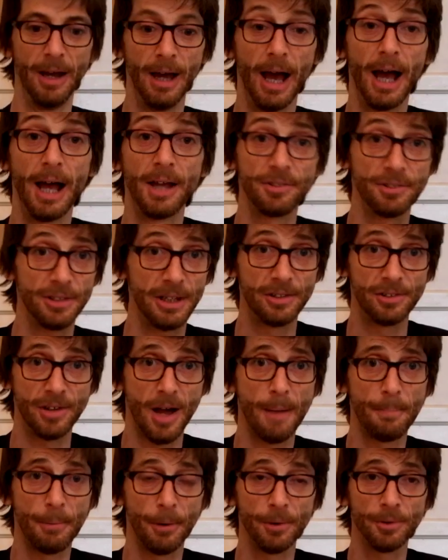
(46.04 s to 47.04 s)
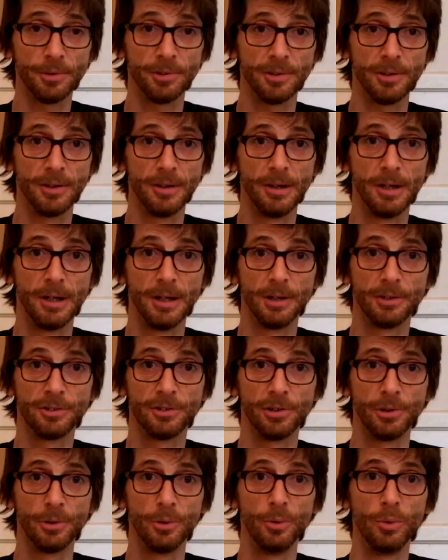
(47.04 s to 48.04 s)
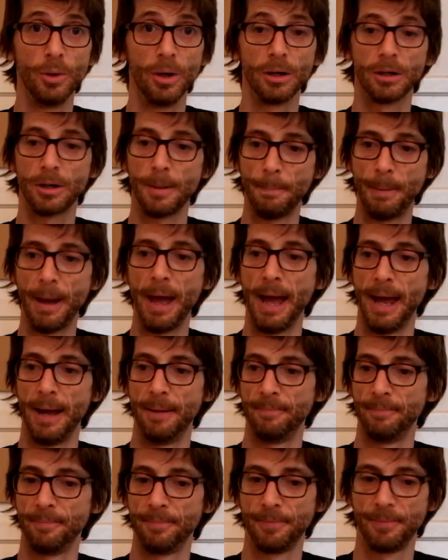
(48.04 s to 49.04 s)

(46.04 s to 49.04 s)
as examples to compare.